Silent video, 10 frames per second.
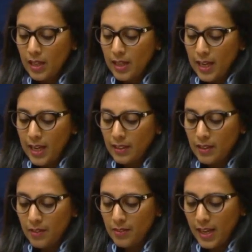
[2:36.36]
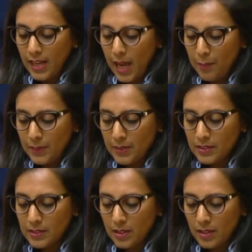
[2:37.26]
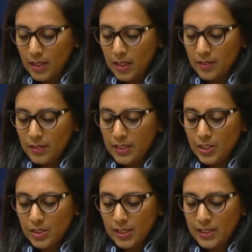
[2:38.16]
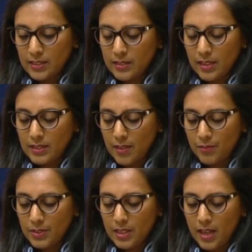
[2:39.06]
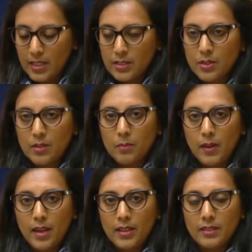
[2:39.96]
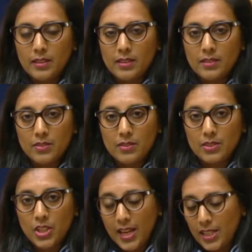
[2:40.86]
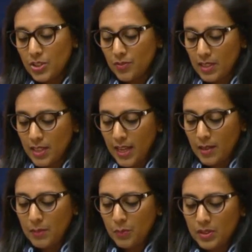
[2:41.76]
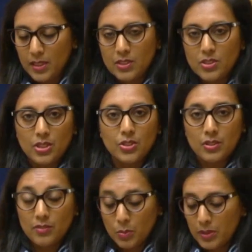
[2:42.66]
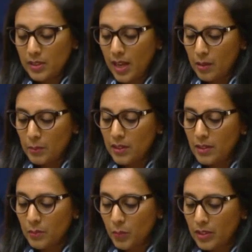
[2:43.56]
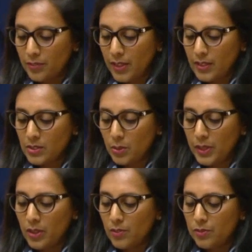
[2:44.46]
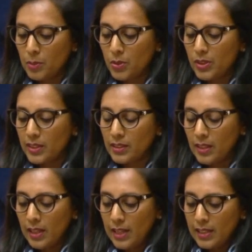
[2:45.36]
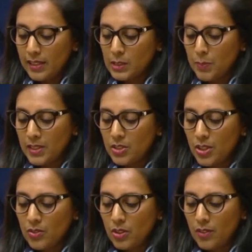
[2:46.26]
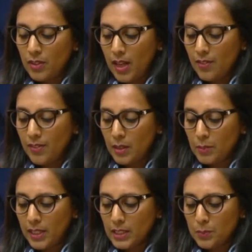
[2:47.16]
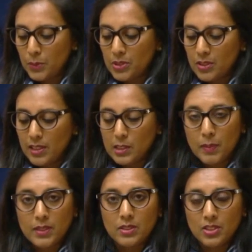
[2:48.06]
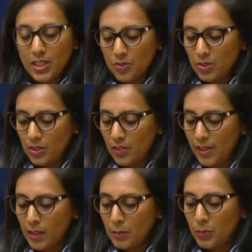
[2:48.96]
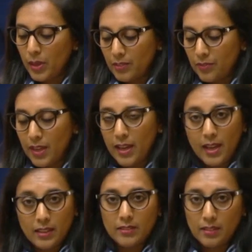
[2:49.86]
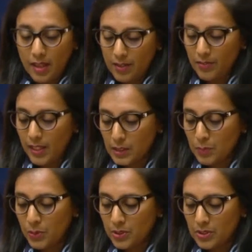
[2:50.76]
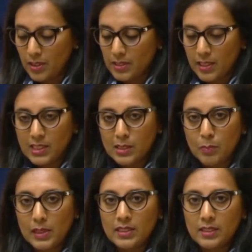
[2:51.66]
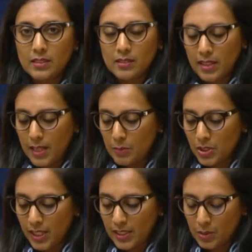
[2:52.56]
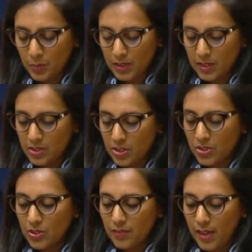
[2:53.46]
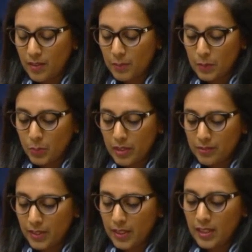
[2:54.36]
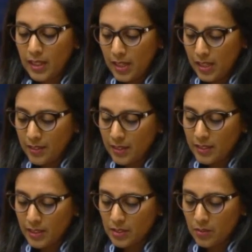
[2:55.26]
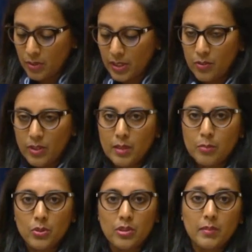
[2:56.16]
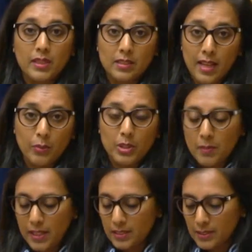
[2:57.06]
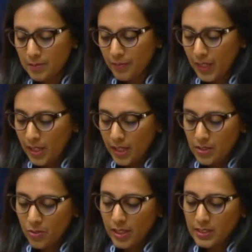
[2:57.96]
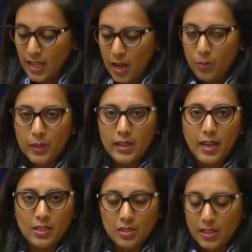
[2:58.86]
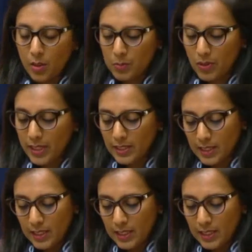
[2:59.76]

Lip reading: And that happens, initially it's emphasised by the change of the name with the insertion of the word animal welfare. So we go from calling the Inspector General of Live Animal Exports to the Inspector General of Animal Welfare and Live Exports. So there's an explicit name change with the insertion of animal welfare. And I think that's really, really important because language matters. It directs how we actually operate.